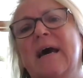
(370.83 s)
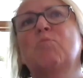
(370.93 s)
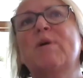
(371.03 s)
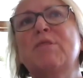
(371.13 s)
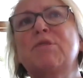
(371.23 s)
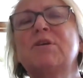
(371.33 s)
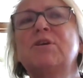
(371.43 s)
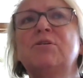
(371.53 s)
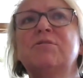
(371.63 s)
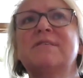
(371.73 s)
With the
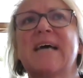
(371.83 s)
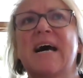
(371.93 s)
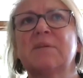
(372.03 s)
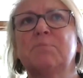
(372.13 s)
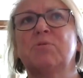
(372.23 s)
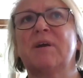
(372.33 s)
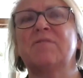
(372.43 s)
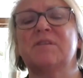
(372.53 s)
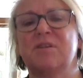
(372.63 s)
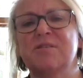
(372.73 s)
new data book
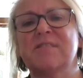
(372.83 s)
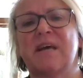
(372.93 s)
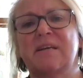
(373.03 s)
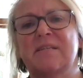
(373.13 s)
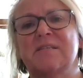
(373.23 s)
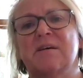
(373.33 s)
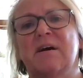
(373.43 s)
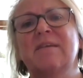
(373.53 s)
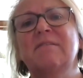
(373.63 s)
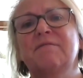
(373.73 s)
in the new study
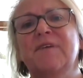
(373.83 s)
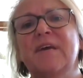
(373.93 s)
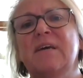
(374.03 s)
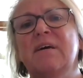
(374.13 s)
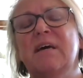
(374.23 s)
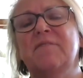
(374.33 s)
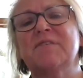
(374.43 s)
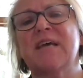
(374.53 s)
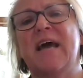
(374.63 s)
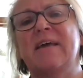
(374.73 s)
design, VCA have
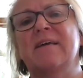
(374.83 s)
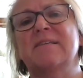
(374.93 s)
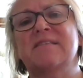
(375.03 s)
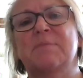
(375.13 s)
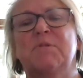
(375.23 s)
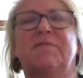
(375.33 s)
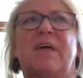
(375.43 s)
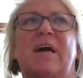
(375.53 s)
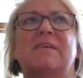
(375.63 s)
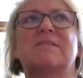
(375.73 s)
taken some of
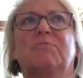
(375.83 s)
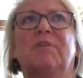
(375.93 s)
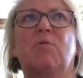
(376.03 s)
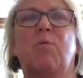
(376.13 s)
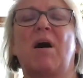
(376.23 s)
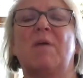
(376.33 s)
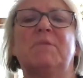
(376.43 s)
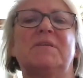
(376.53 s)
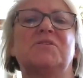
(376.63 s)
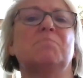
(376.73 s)
that
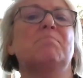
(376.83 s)
requirement to